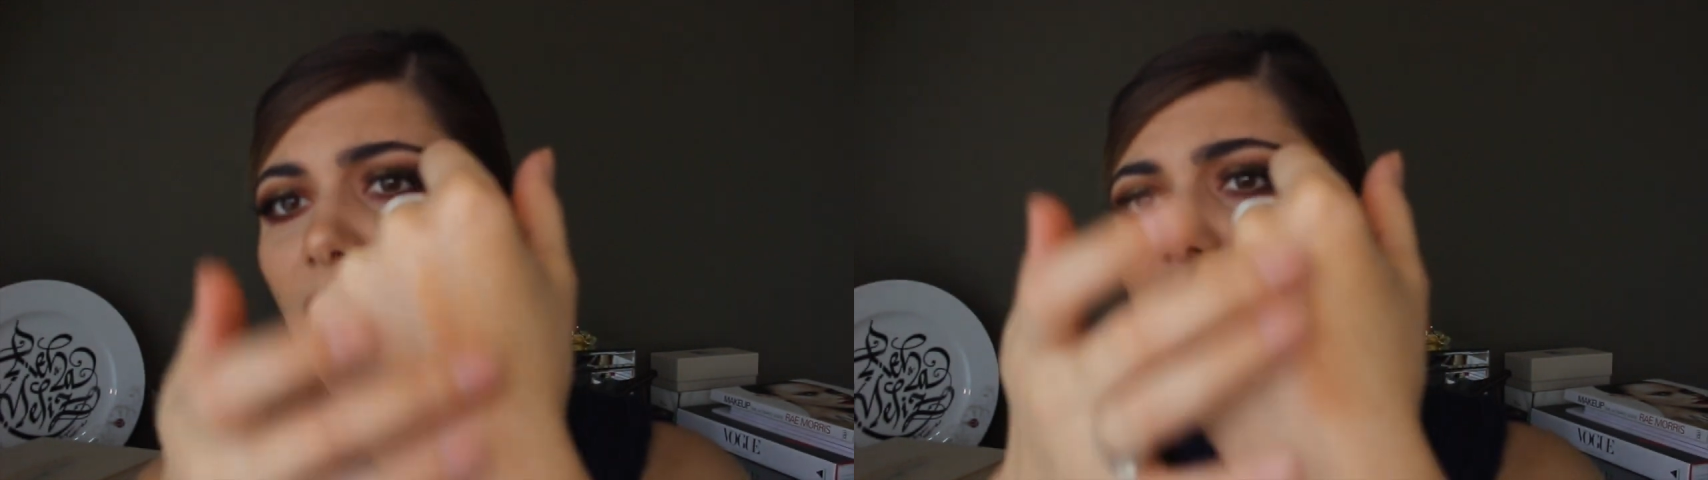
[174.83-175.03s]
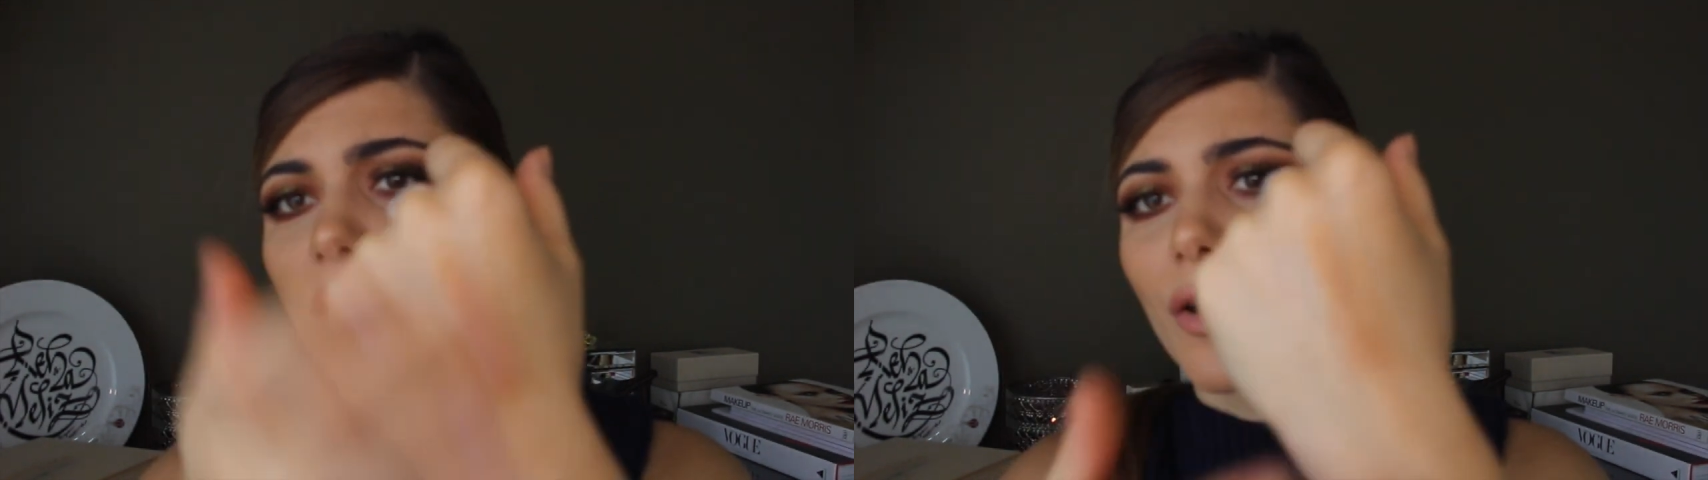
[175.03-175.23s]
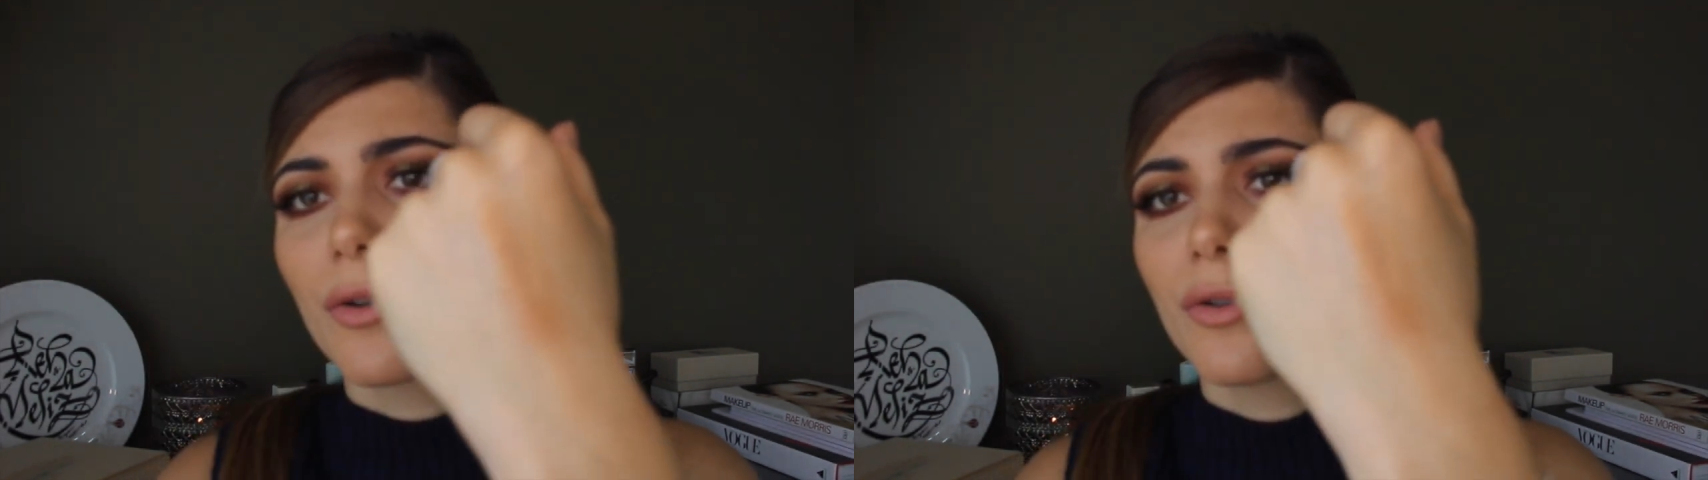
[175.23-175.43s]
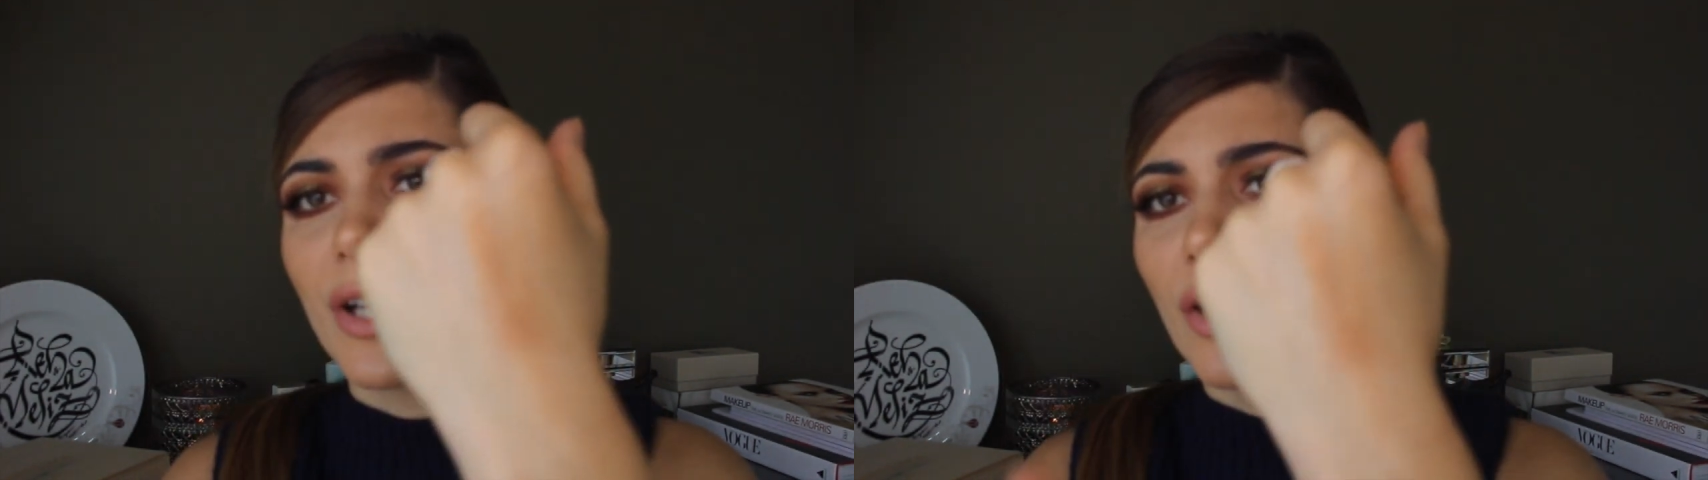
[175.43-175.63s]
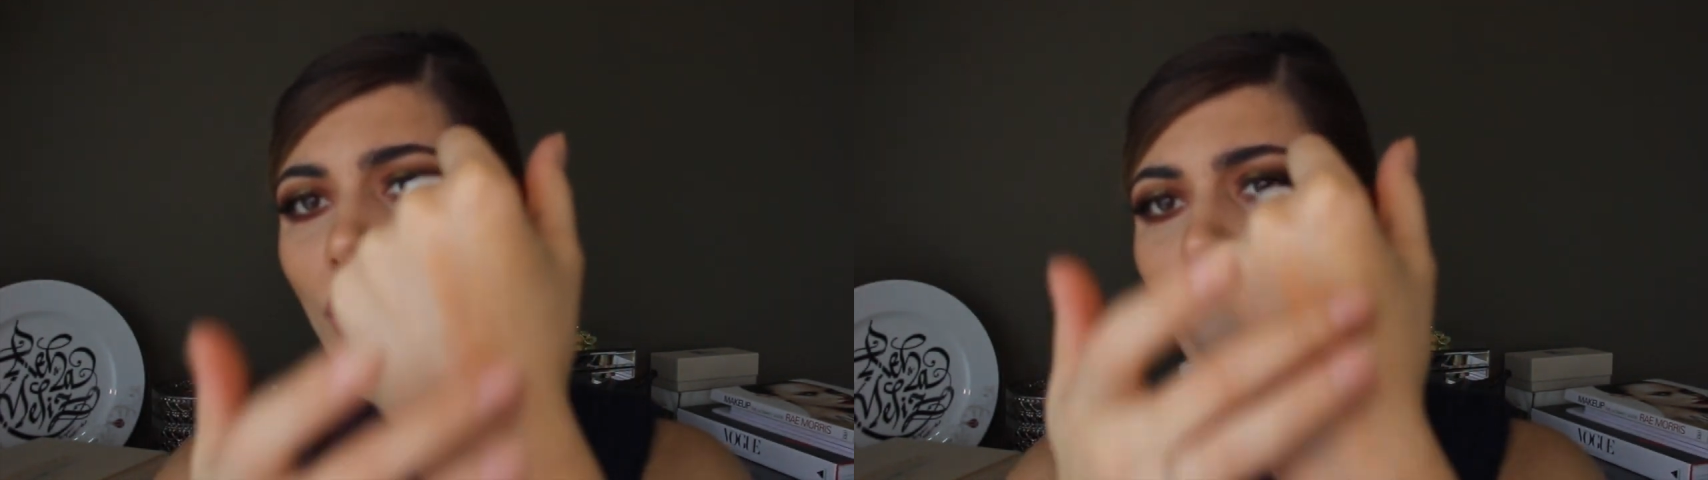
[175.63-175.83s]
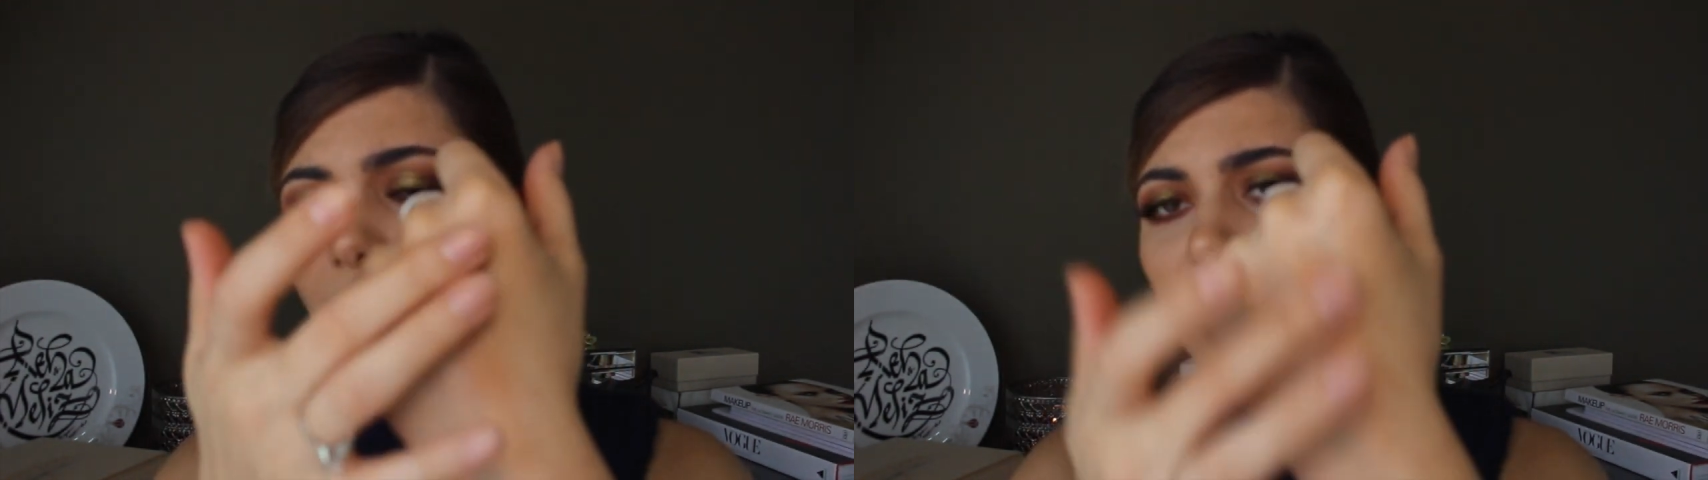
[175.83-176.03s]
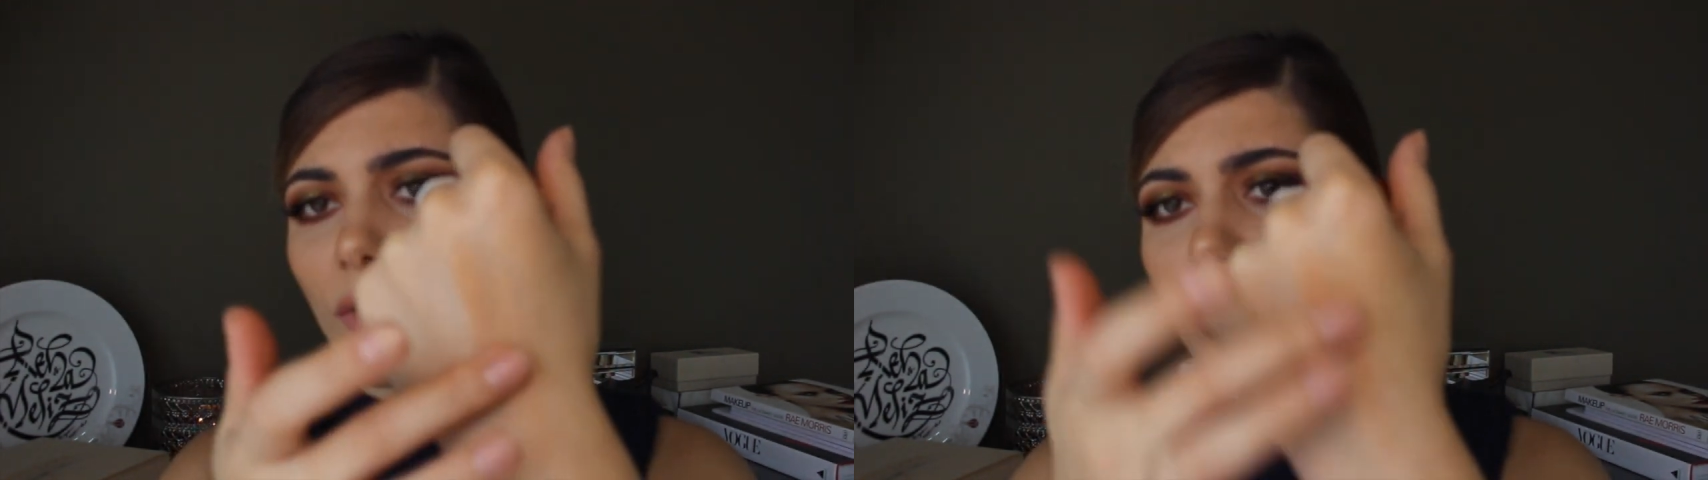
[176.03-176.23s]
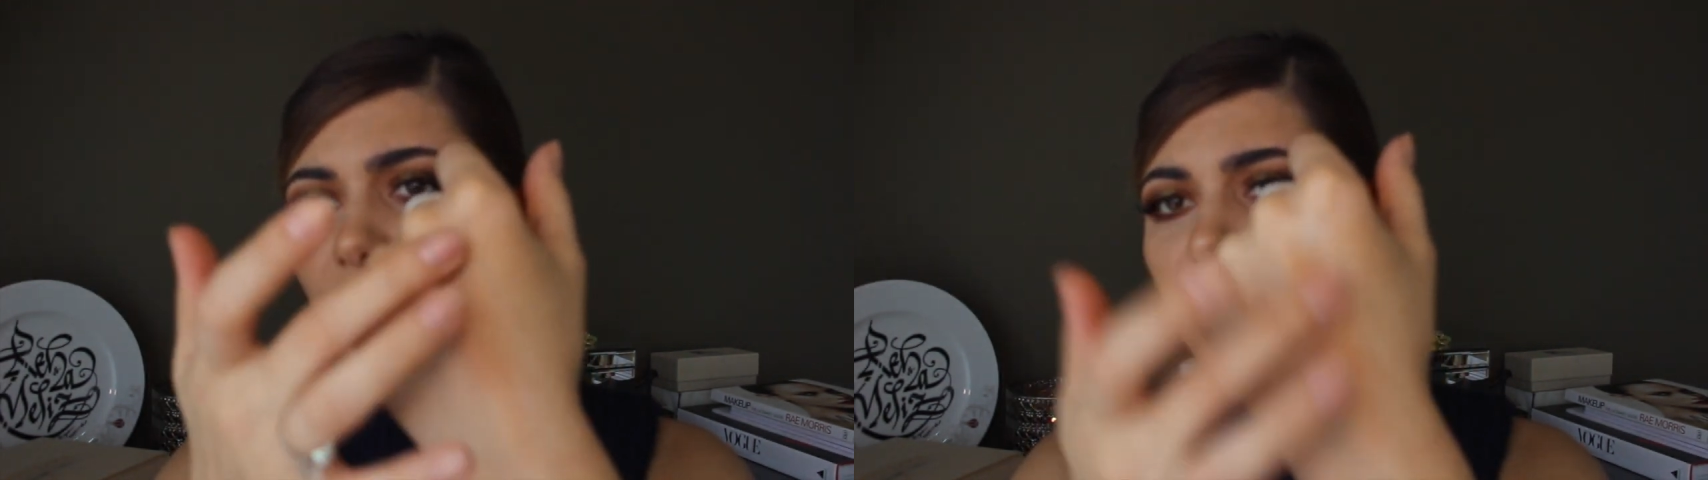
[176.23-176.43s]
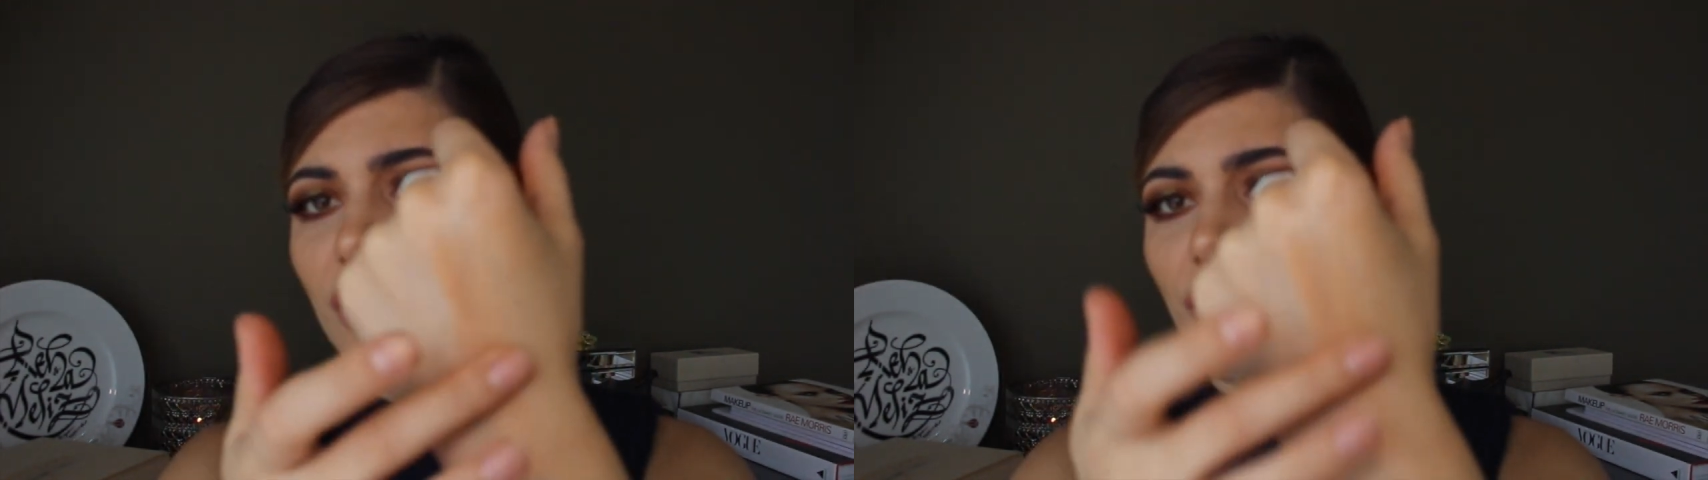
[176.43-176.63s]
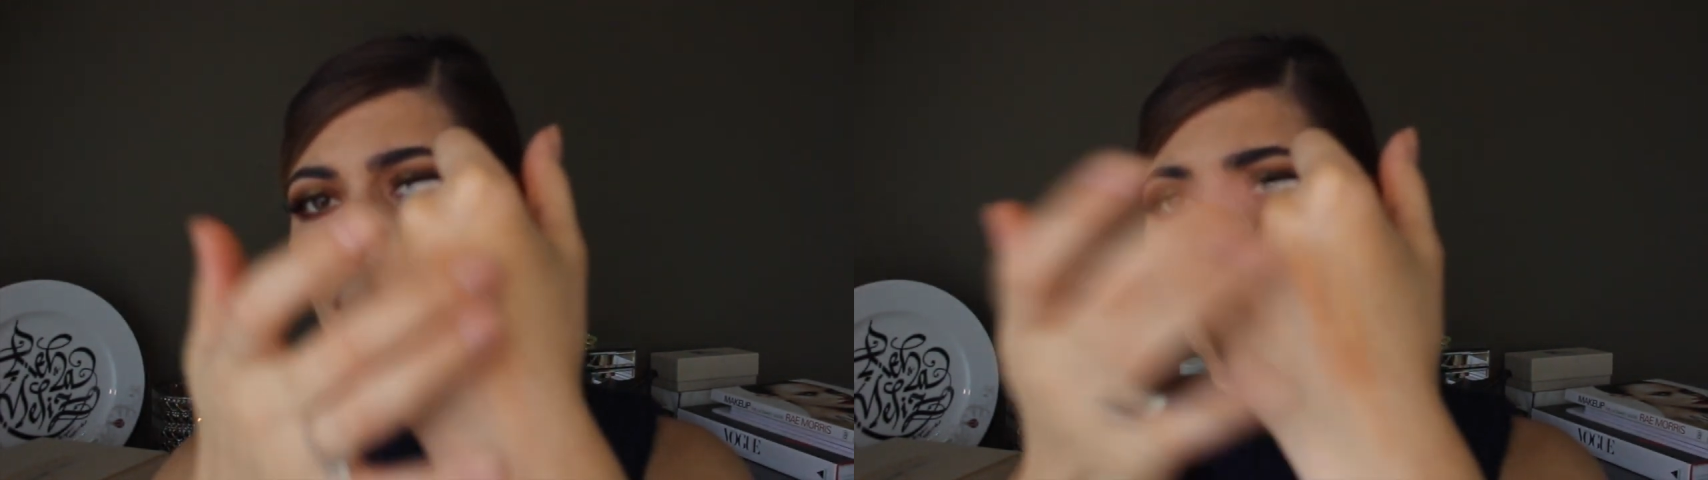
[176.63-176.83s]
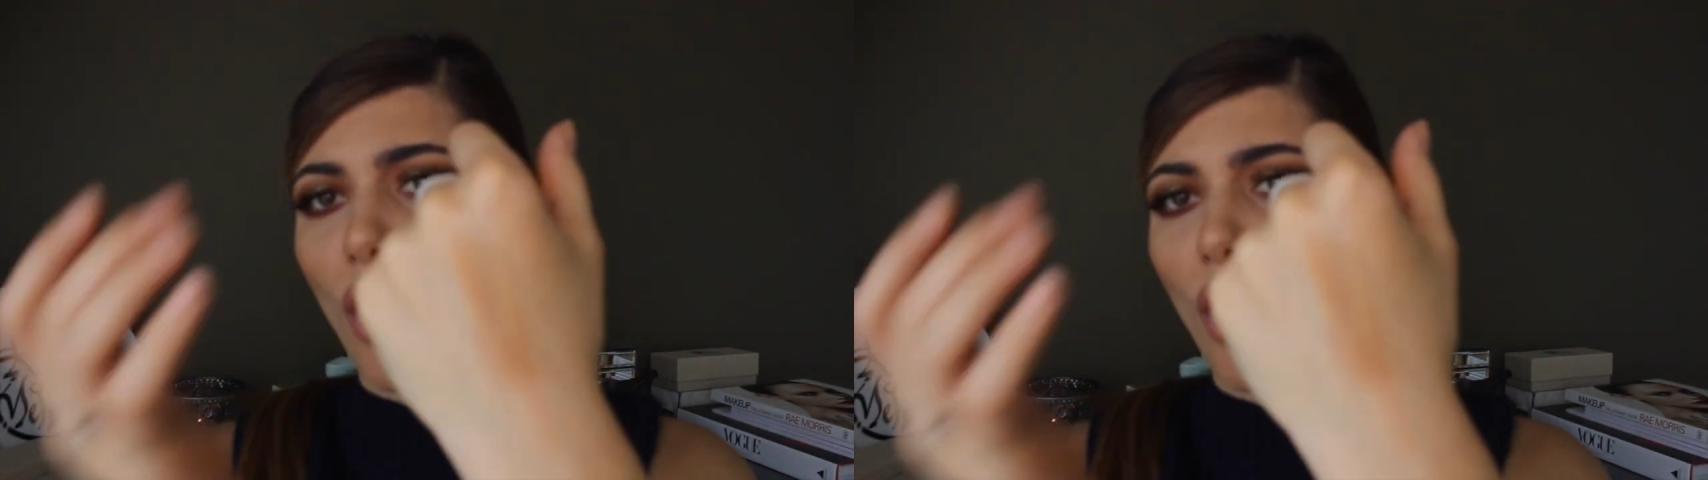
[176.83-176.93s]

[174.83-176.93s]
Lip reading: So you can always sort of just use it